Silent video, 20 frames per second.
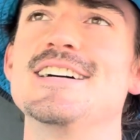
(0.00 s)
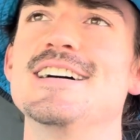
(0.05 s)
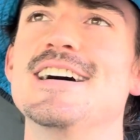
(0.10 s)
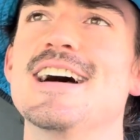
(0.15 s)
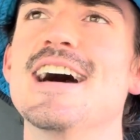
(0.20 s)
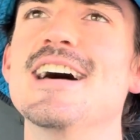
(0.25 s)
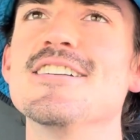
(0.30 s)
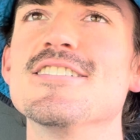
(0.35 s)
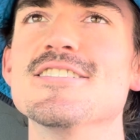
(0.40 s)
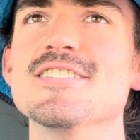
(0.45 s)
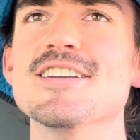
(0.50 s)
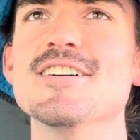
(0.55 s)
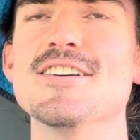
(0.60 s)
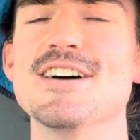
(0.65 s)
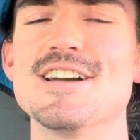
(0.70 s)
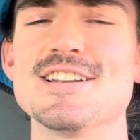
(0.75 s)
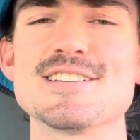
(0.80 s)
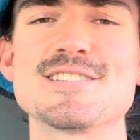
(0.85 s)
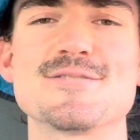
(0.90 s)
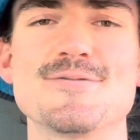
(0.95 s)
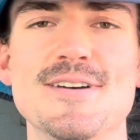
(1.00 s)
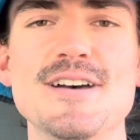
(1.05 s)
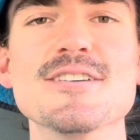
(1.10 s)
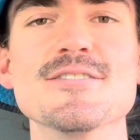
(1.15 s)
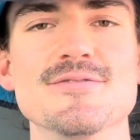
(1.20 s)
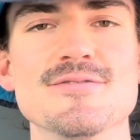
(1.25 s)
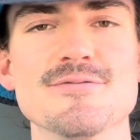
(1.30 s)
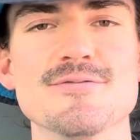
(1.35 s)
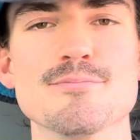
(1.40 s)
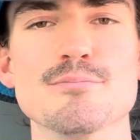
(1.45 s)
I don't know, I just felt
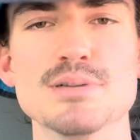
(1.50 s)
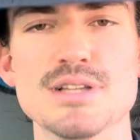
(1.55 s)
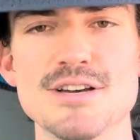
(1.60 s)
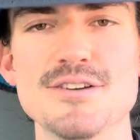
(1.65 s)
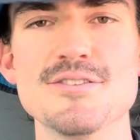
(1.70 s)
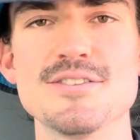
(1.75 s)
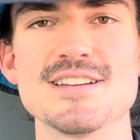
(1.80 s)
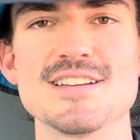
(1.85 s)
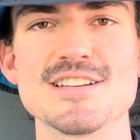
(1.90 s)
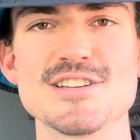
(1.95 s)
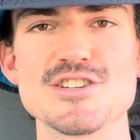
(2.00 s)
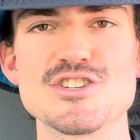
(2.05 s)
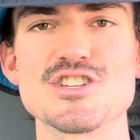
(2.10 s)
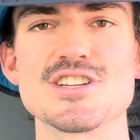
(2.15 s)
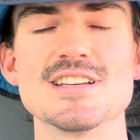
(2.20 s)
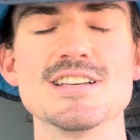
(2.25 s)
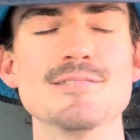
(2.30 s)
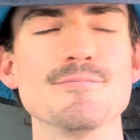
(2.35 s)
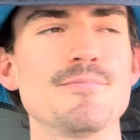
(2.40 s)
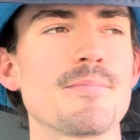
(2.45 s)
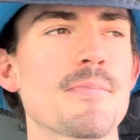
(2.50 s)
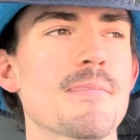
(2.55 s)
bloated and shit.